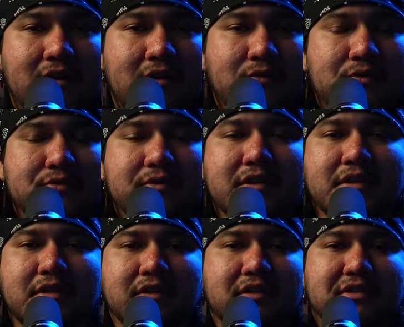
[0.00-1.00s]
It was really
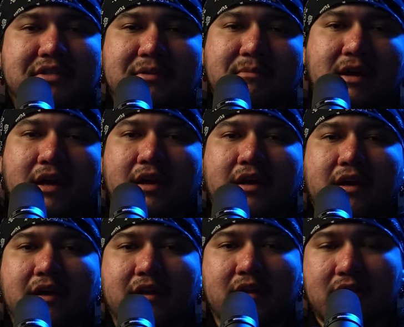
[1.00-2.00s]
good to see my
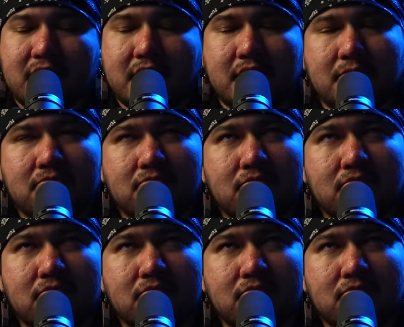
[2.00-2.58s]
uh,